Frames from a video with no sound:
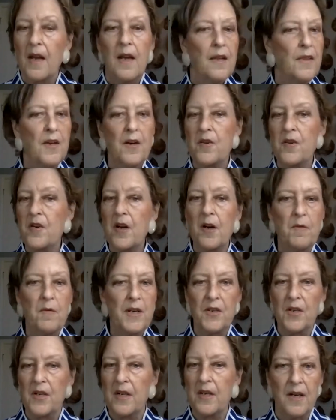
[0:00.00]
There are no
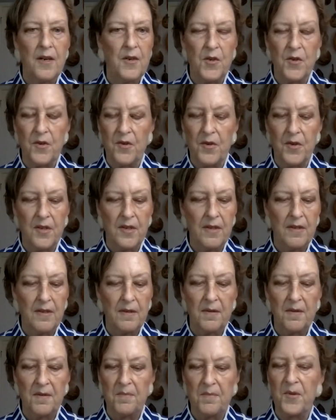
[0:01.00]
easy answers.
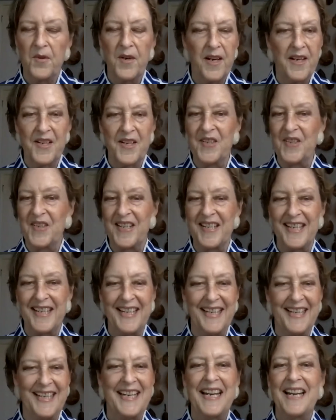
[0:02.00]
Boy, I can
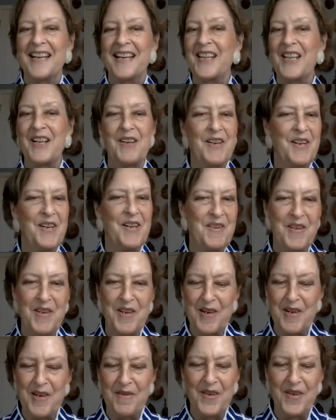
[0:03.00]
say there are
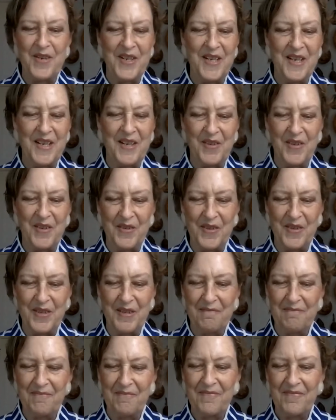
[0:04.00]
no easy answers.
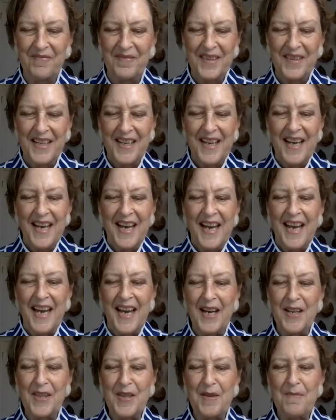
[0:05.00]

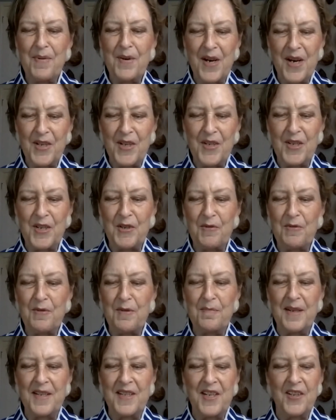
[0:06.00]
And the process will
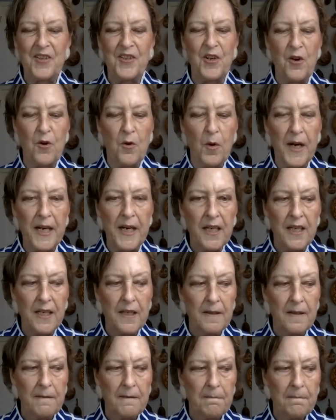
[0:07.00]
be neither quick
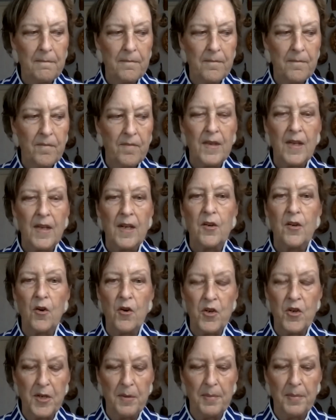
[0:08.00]
nor
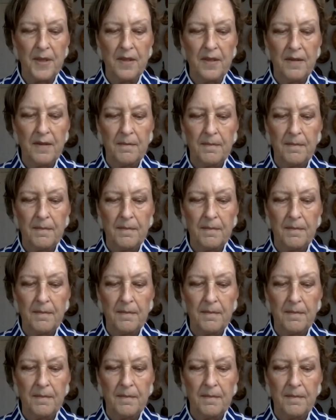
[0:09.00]
simple.